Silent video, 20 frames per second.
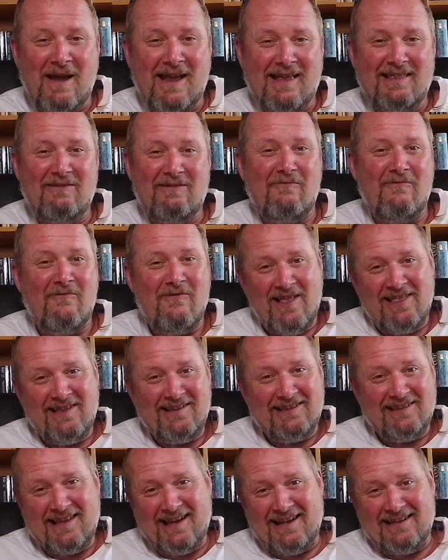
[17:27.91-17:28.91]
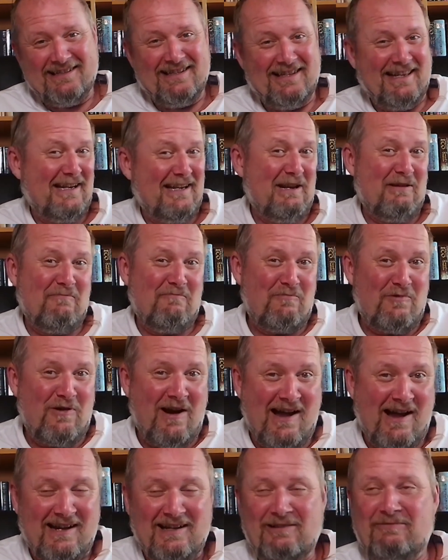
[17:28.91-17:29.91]
spend Valentine's Day in
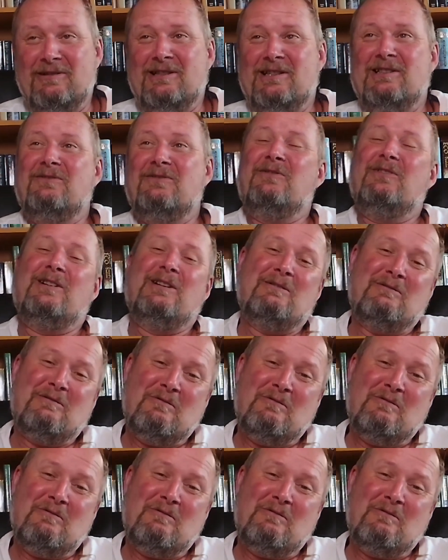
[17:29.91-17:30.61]
Prague, which is very